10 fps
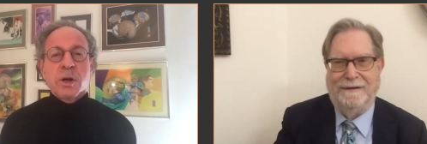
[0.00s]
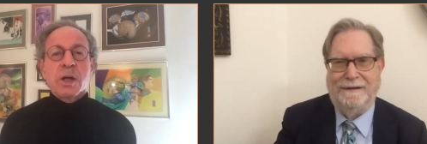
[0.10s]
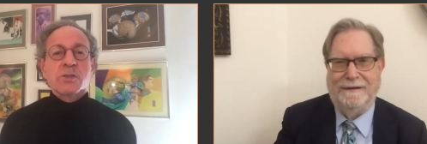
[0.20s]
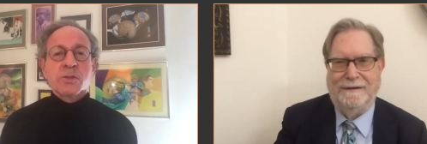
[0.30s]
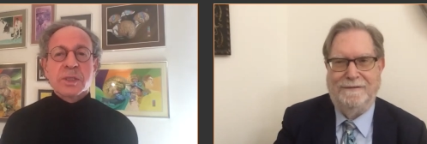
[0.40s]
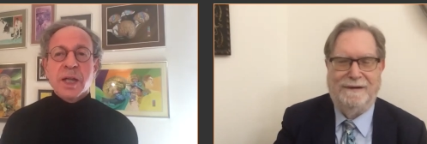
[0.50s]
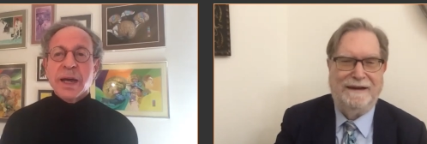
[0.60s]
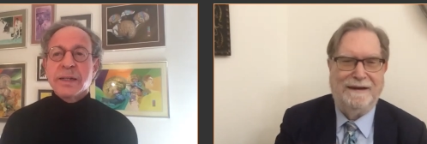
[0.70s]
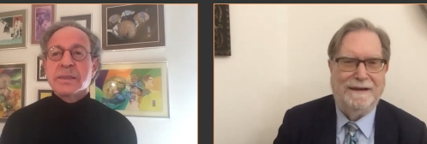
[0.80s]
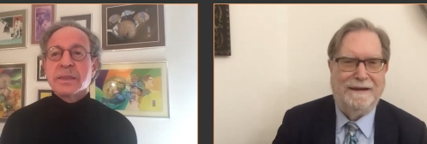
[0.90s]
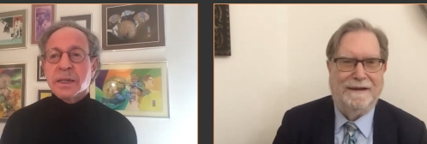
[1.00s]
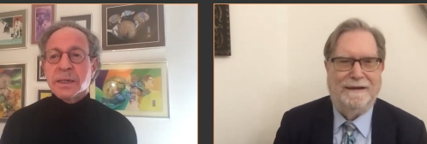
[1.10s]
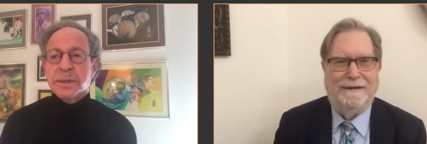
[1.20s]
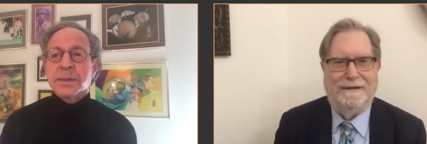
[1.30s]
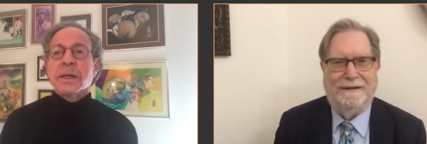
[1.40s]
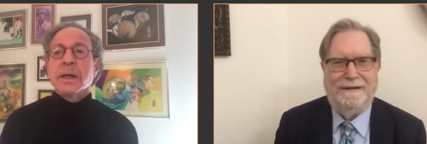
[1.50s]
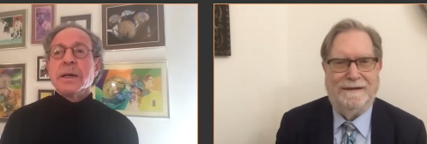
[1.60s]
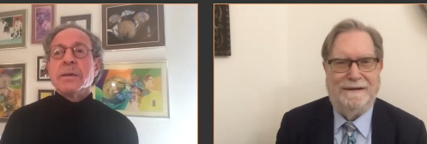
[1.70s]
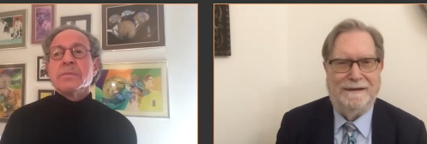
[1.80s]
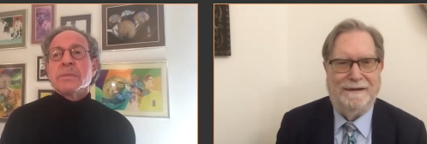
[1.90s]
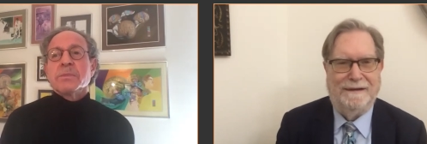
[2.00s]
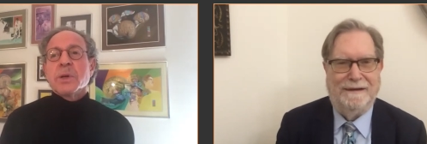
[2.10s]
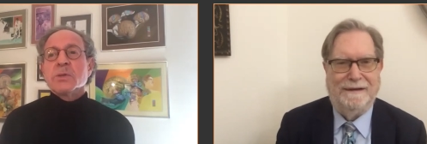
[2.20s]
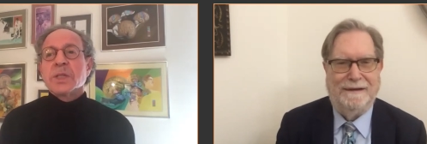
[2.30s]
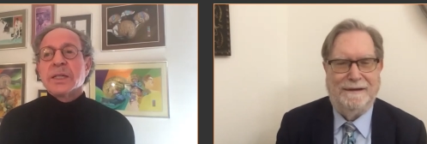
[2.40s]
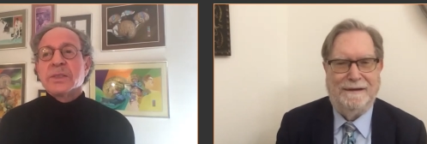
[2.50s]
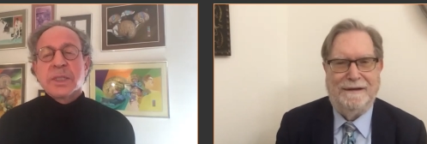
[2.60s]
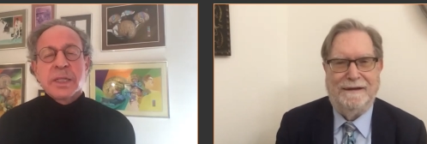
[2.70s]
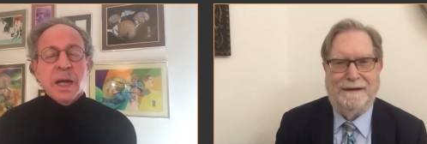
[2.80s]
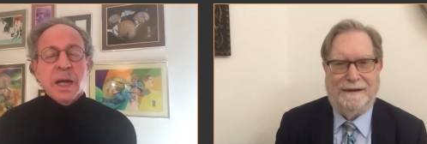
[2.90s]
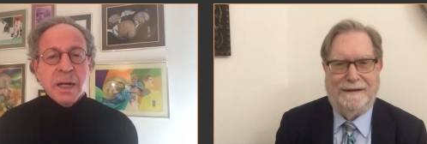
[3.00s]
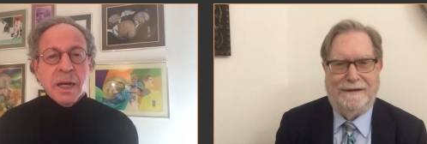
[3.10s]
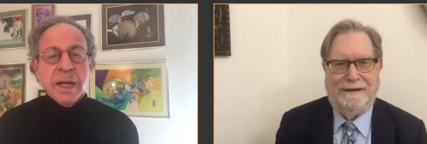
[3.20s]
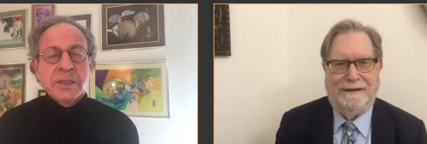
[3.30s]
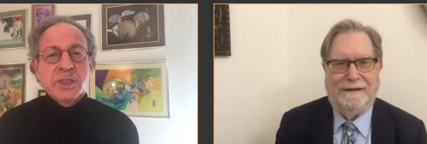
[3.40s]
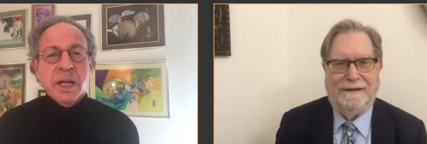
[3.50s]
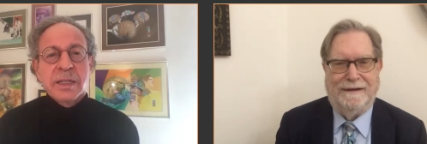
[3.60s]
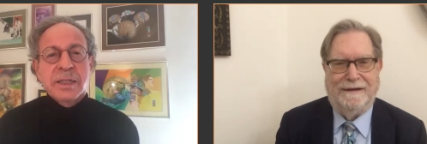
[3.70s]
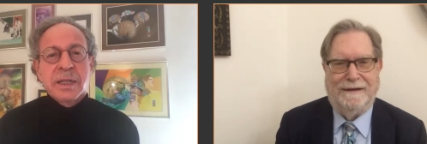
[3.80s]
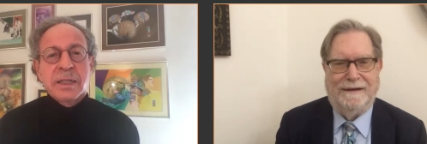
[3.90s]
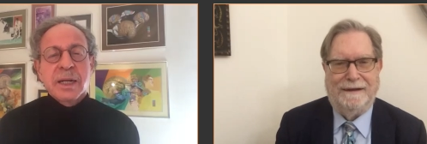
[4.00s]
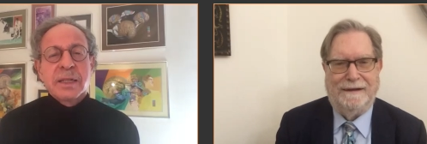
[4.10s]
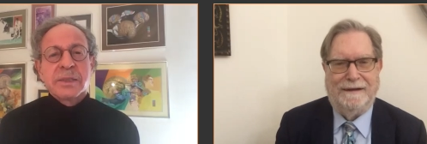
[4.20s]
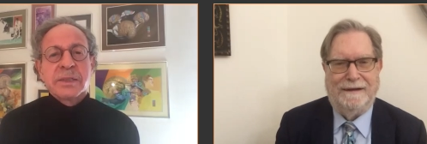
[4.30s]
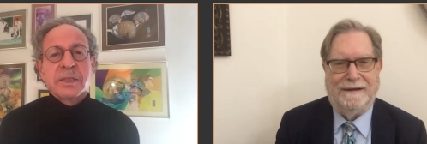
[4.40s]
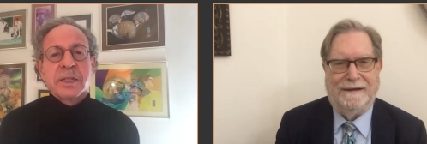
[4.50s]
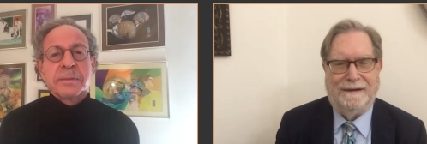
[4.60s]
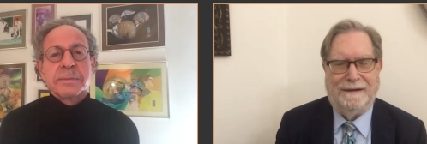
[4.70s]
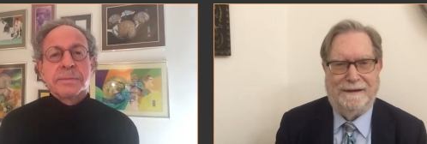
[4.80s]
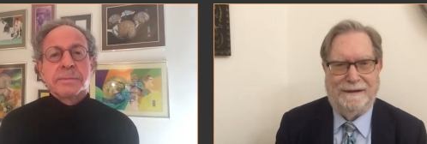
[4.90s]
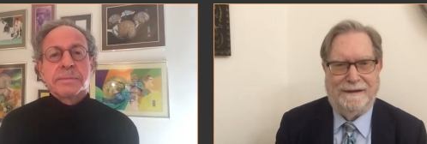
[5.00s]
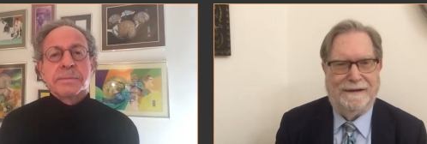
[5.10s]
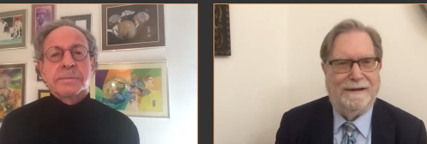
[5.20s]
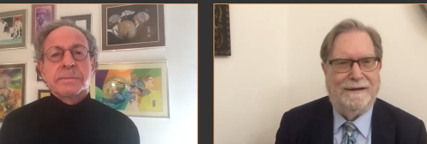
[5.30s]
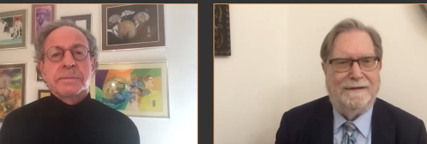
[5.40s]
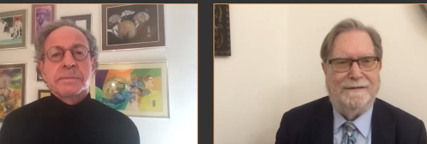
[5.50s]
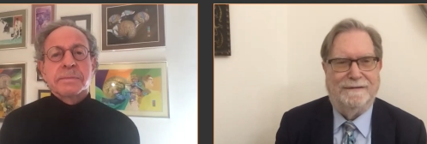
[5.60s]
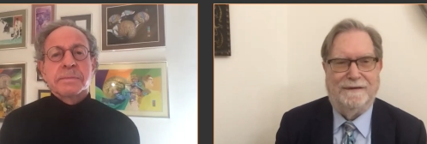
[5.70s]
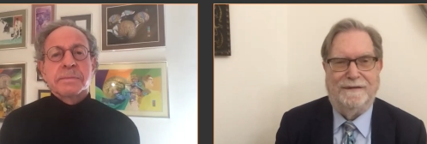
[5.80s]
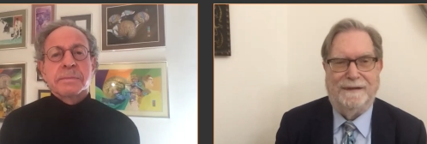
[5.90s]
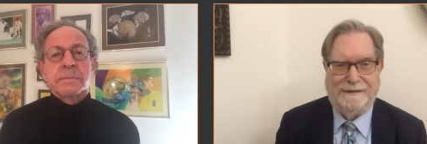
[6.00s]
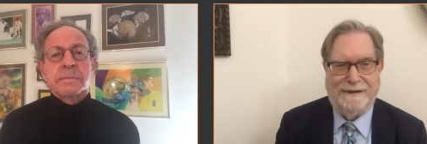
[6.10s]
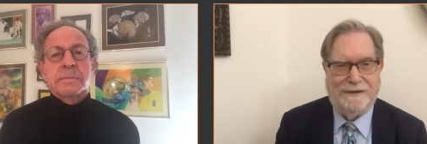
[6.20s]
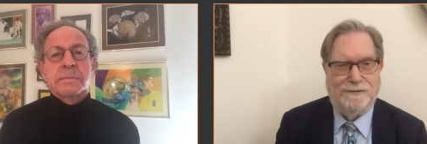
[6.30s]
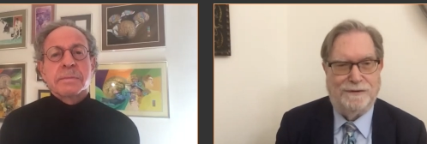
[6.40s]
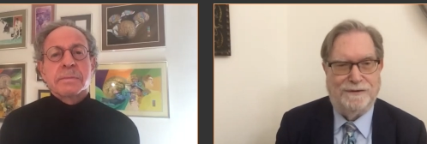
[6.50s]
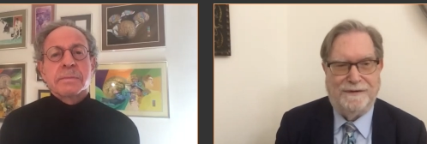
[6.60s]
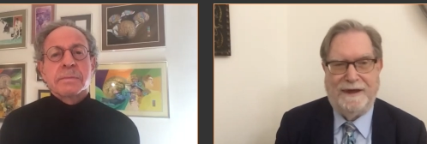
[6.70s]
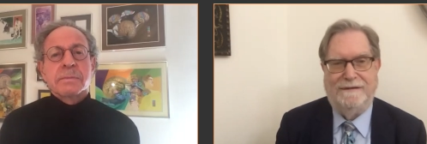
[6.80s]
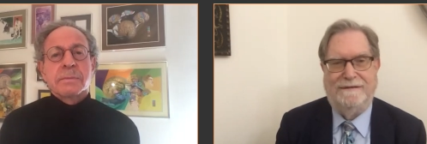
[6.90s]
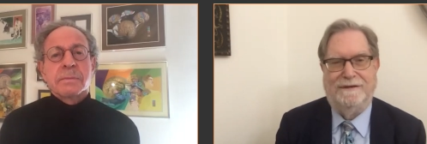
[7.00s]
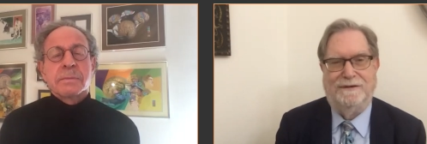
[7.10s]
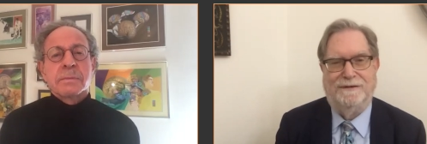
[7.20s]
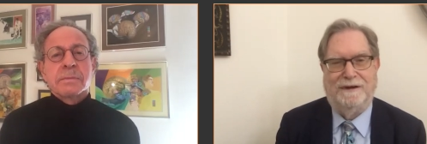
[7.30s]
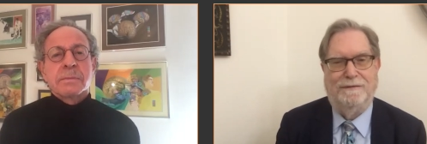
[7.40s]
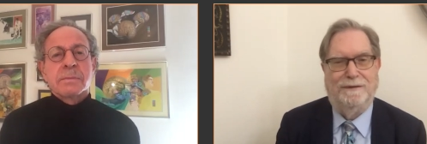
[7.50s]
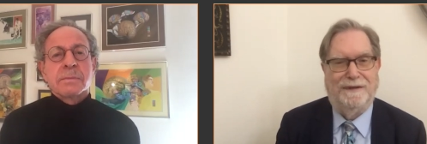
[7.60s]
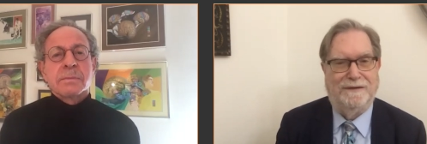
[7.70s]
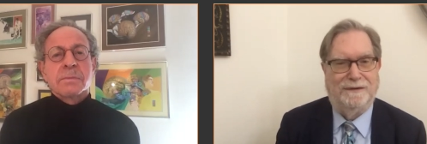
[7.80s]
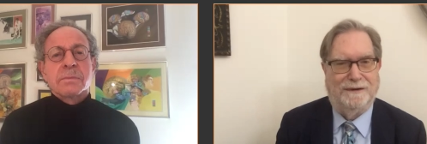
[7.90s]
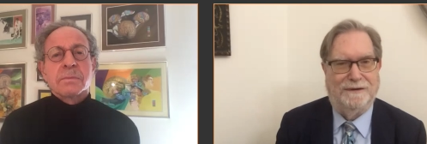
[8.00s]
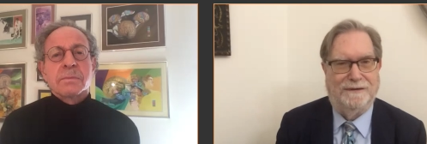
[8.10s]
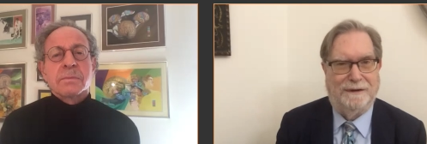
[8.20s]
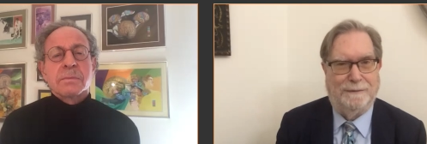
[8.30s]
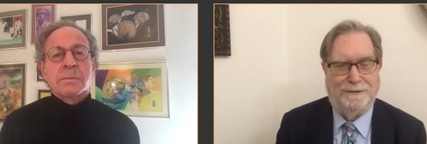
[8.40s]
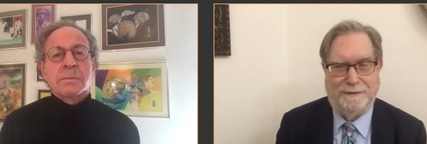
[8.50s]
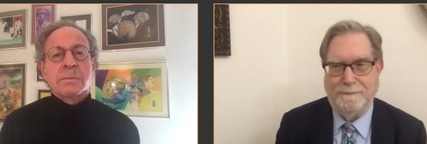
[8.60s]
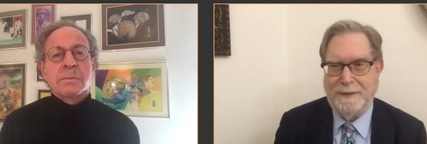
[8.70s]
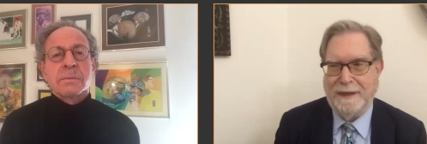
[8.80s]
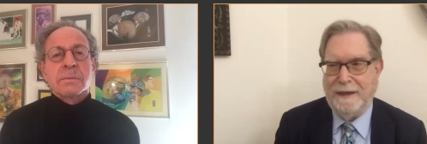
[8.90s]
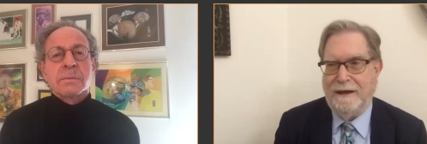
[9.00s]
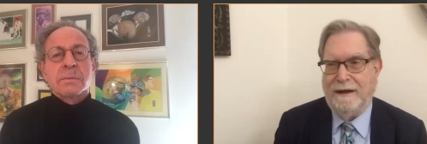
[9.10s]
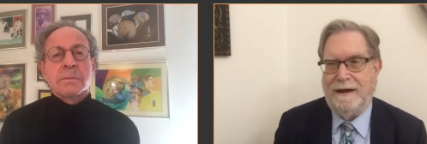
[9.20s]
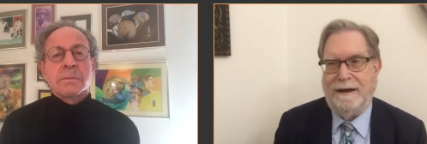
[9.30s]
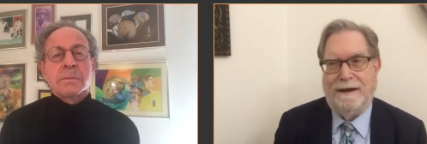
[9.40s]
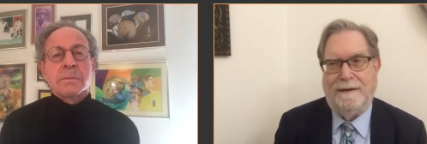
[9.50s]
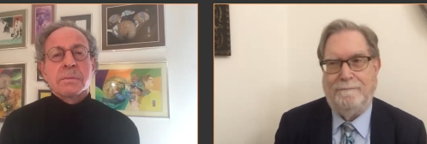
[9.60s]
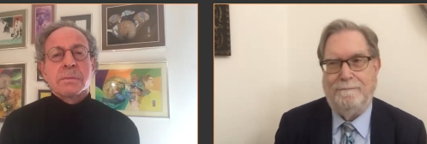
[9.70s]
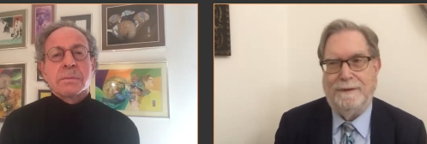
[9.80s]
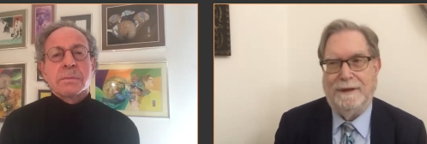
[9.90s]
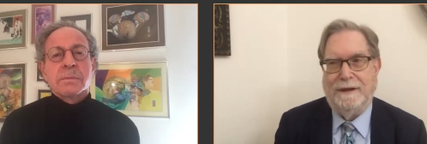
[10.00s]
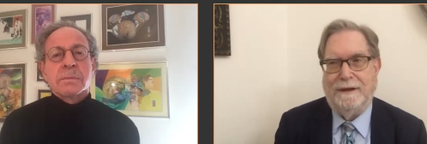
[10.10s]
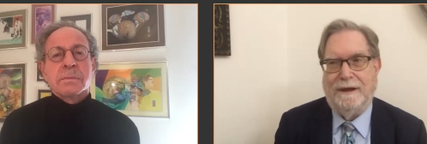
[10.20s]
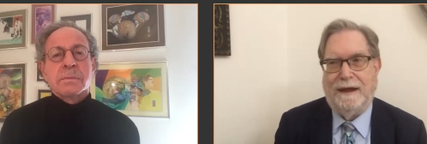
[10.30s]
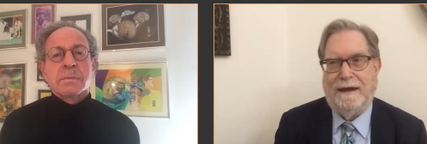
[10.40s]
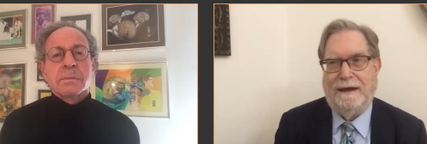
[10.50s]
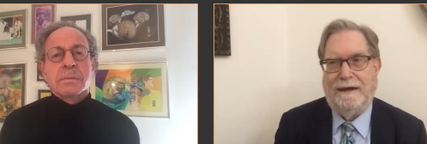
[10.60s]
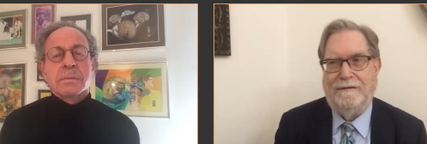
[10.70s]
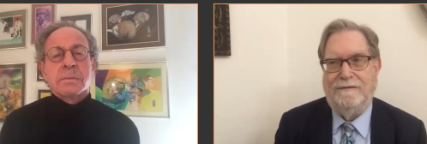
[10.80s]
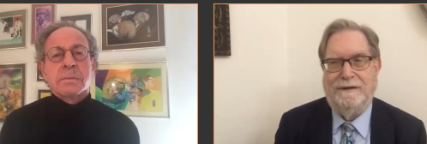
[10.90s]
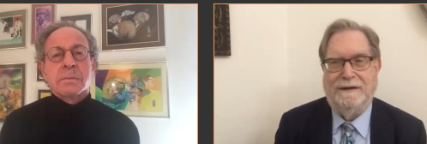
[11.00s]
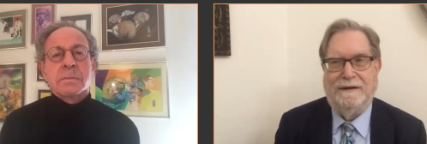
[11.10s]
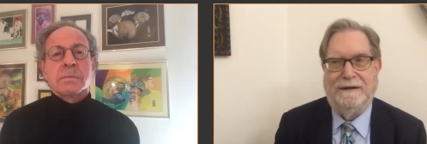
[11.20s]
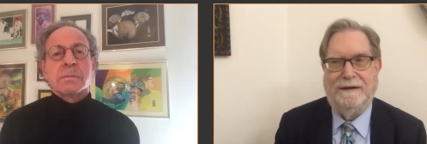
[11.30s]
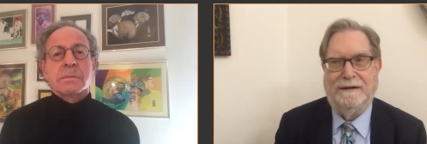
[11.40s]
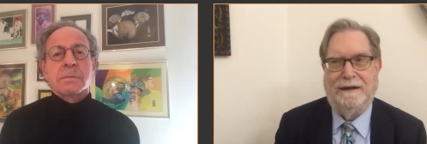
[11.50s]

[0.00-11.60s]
Speaker 1: ultralight uh, um, Bose-Einstein uh, condensate? So
Speaker 2: the answer is yes. There are several things that can distinguish them. Um, I have a I